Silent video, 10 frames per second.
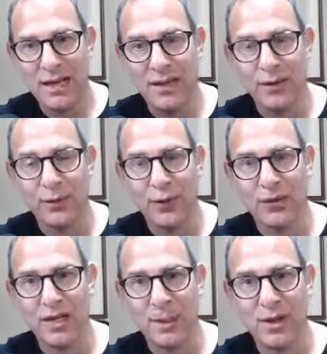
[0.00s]
the
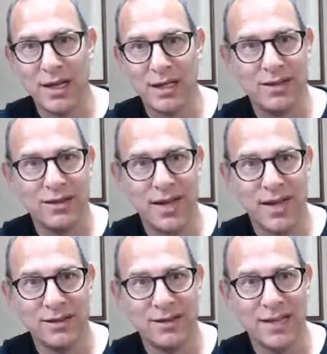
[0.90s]
first step they need to
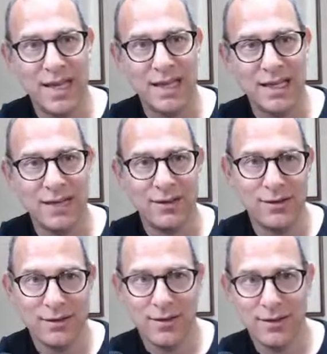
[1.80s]
take today
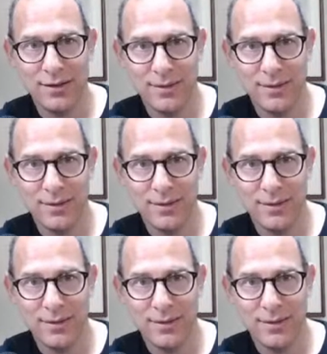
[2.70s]
is?